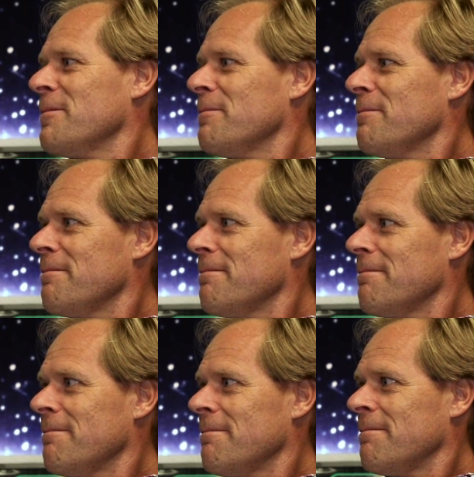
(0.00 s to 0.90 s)

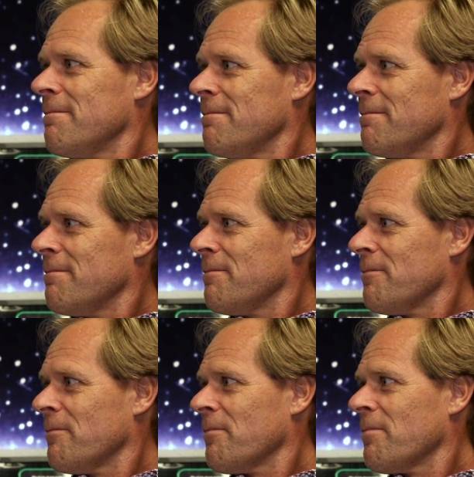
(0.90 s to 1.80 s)

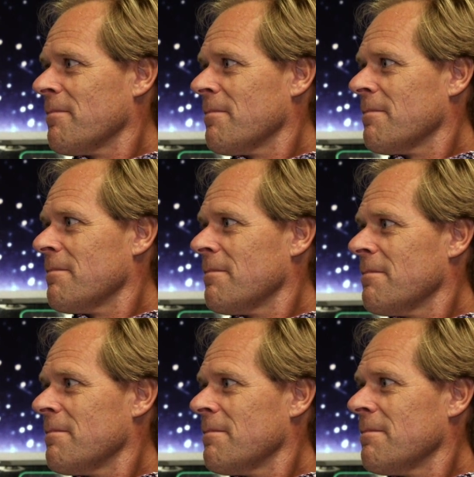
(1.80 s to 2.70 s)

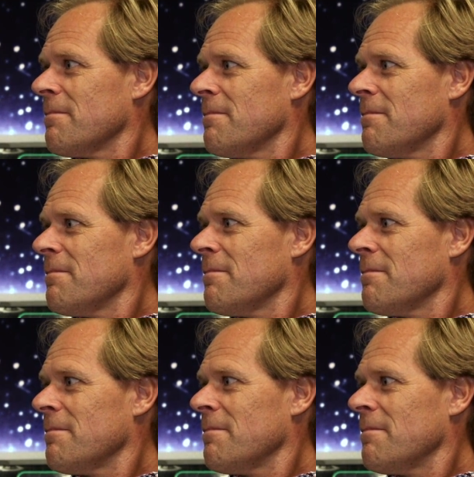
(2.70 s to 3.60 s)

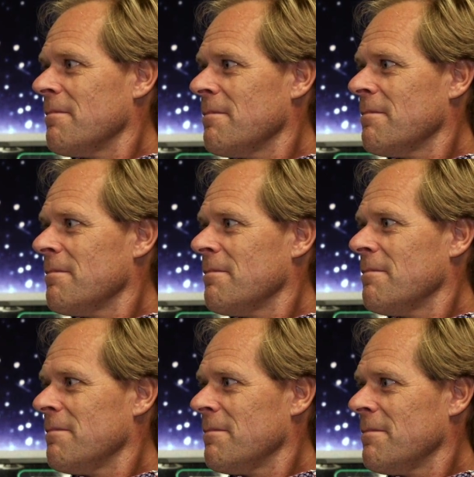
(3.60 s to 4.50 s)

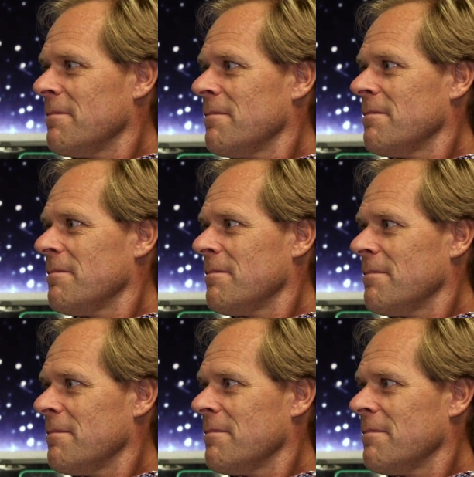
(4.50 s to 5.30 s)
No words are spoken by the person on screen.